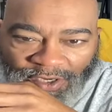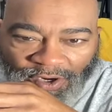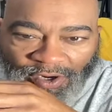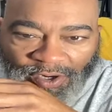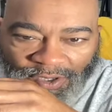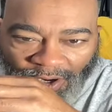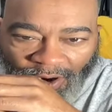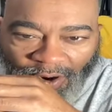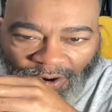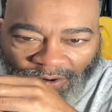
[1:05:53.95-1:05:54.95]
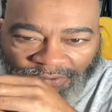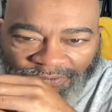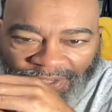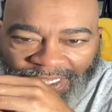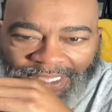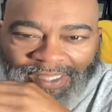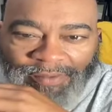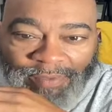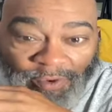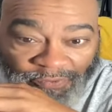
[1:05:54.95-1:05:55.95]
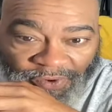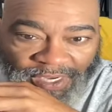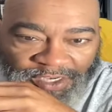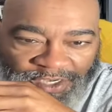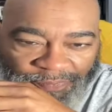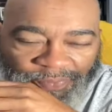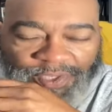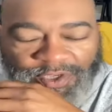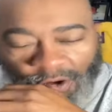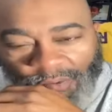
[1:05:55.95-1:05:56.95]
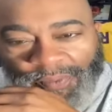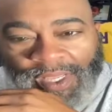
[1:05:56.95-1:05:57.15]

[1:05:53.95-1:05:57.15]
turn off the mute function. So